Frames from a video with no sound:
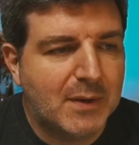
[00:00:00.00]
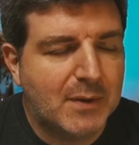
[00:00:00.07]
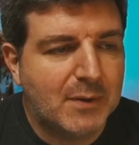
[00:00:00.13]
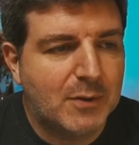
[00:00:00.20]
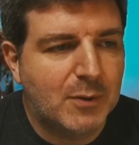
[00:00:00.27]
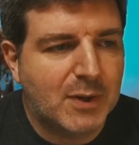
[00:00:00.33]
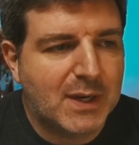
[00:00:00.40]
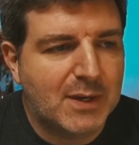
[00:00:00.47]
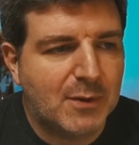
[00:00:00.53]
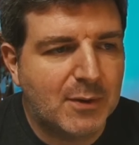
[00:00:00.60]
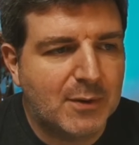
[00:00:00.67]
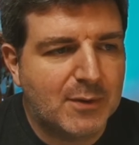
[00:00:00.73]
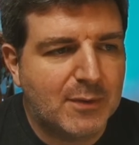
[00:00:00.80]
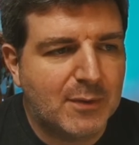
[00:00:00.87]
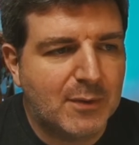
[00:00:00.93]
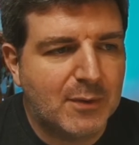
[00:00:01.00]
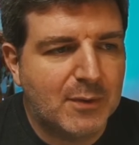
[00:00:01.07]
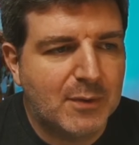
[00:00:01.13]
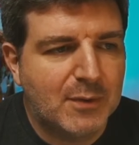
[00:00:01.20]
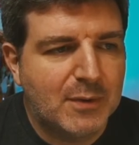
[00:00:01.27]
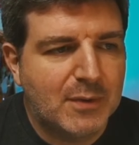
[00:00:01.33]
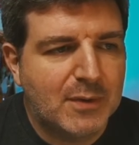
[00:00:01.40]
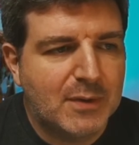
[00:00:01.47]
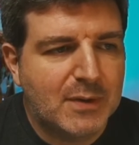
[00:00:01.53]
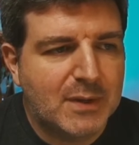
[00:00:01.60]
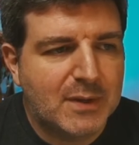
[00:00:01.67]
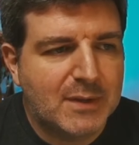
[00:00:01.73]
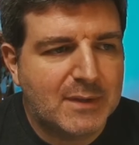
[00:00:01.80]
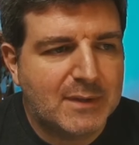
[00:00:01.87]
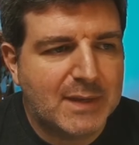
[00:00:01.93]
You can also
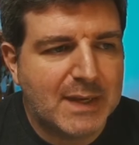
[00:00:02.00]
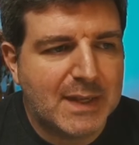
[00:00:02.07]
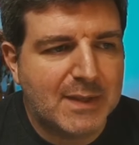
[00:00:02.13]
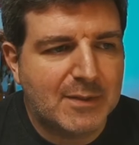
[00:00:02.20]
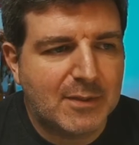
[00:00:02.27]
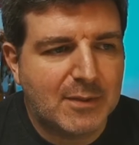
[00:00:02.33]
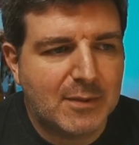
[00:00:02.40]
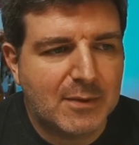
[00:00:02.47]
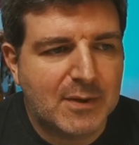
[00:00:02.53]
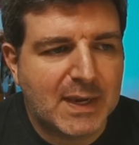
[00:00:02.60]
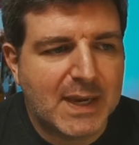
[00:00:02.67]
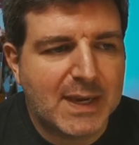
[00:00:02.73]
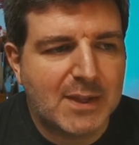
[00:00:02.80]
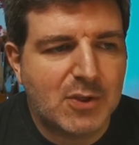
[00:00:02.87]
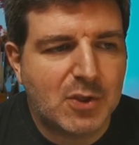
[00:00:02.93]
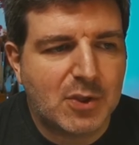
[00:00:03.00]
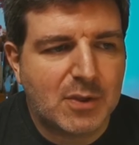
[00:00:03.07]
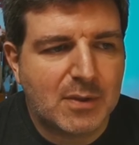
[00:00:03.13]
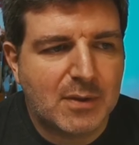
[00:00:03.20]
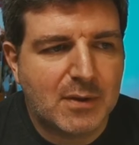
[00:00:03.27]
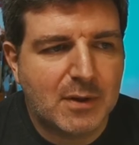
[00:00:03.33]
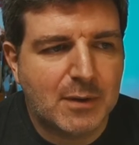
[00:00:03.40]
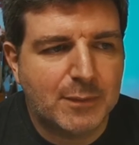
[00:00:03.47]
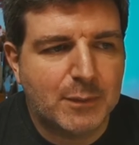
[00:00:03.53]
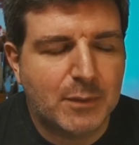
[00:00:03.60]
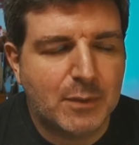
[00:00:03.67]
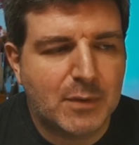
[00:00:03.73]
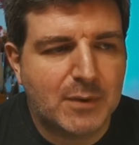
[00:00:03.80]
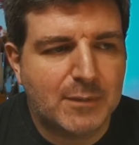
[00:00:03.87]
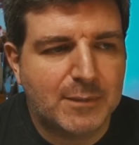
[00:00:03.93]
select the edge of
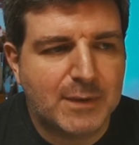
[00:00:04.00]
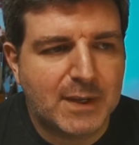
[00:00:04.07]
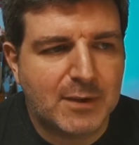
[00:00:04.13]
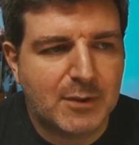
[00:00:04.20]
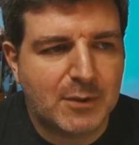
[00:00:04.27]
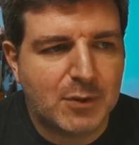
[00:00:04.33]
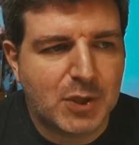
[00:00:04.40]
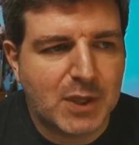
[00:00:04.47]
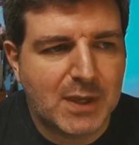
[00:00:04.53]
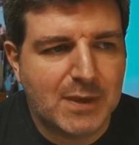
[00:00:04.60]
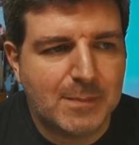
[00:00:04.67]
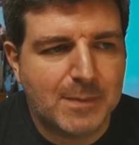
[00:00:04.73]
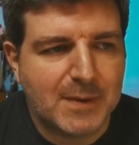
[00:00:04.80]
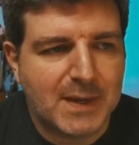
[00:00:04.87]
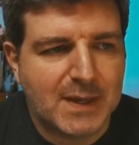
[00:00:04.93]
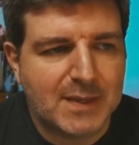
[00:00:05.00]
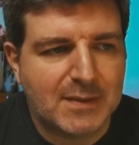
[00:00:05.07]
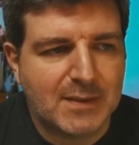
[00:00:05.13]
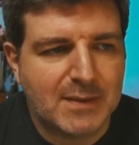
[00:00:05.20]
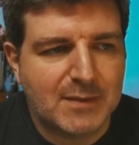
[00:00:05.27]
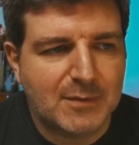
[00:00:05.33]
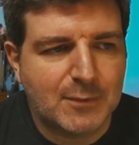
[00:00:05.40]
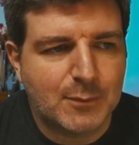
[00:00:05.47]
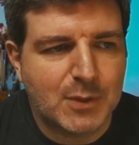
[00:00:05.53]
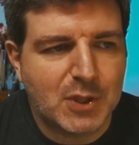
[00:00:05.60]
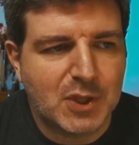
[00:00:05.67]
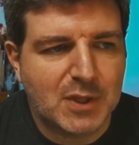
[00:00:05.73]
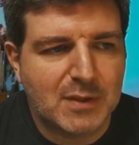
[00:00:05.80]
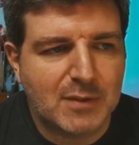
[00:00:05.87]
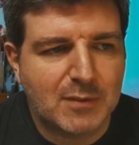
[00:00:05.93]
your vector shape and
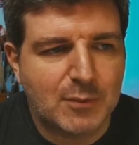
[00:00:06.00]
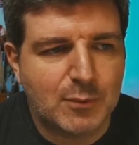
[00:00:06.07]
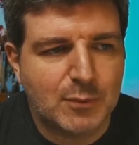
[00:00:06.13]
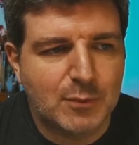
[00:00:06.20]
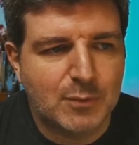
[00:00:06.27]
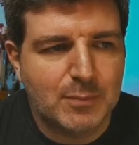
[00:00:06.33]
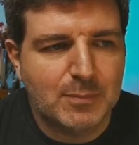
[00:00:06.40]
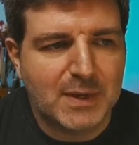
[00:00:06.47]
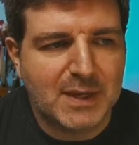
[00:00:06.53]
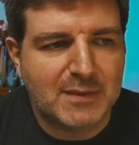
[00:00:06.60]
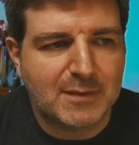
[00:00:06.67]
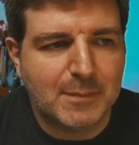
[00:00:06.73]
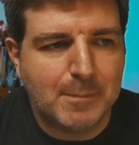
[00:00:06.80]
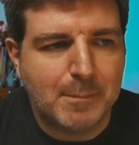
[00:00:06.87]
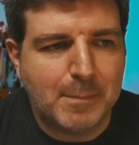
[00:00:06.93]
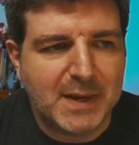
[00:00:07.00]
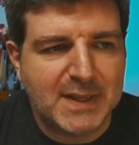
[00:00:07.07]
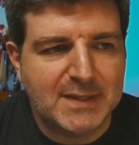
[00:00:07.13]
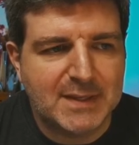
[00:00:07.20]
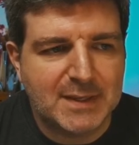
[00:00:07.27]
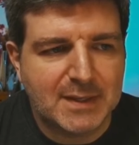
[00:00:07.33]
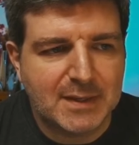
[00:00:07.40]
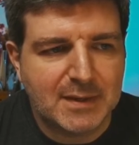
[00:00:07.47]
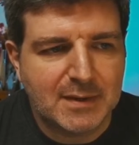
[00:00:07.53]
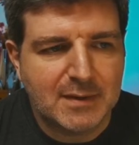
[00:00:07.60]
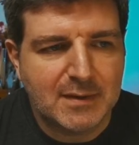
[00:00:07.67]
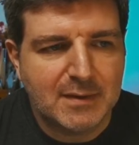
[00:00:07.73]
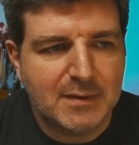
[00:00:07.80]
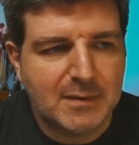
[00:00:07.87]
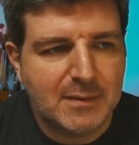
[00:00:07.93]
switch it to make some padding.
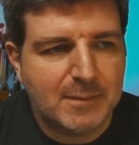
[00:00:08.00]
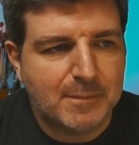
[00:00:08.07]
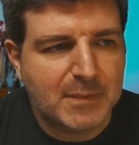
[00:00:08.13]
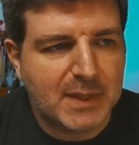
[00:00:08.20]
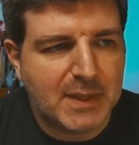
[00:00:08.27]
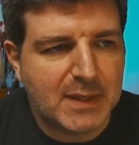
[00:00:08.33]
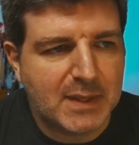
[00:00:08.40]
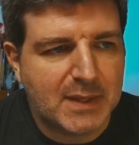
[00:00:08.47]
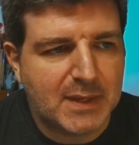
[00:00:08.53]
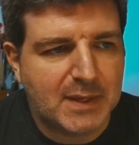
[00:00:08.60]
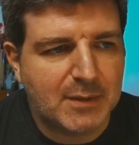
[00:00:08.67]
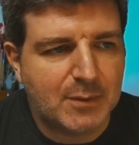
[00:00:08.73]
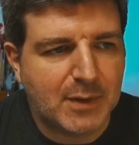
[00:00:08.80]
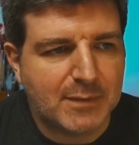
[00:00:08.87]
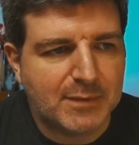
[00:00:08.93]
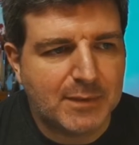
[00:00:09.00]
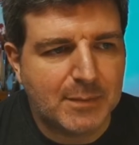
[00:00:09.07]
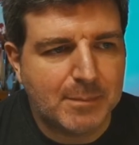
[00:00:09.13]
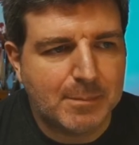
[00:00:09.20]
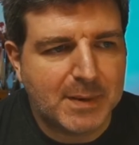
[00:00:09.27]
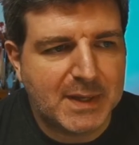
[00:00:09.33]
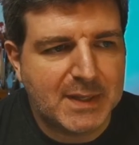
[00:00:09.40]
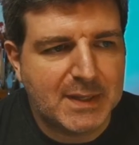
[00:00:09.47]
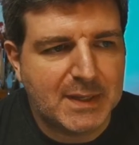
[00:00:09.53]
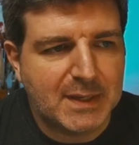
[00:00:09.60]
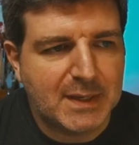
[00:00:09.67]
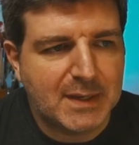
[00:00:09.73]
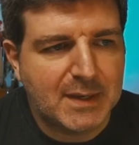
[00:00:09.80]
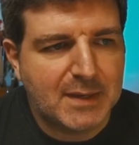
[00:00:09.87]
And here you have some padding.